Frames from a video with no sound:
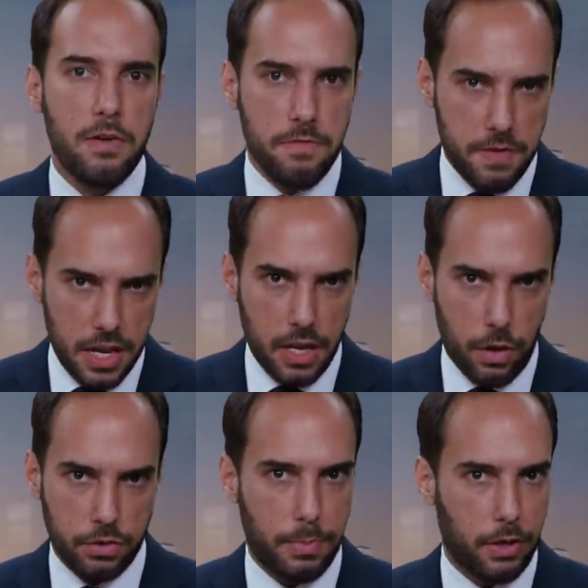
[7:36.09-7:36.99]

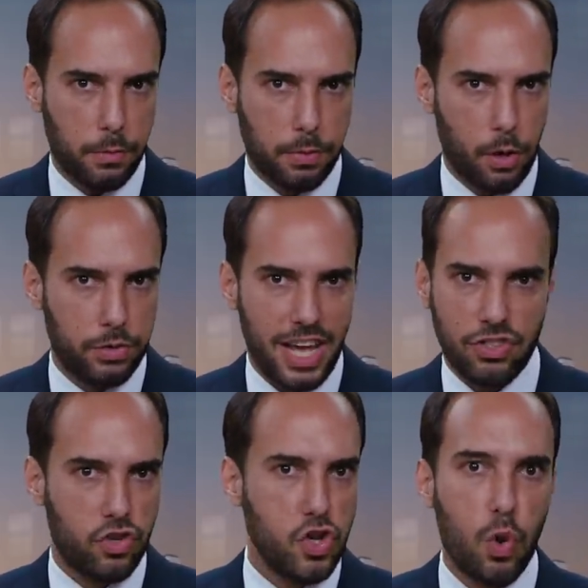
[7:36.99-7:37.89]
videos about the
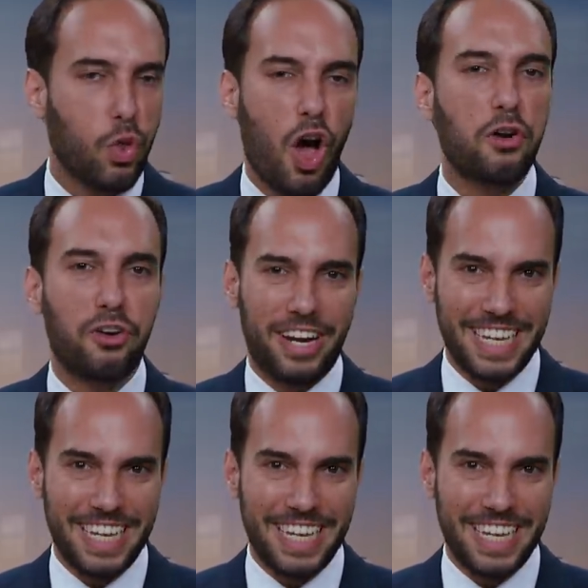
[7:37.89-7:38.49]
protests no longer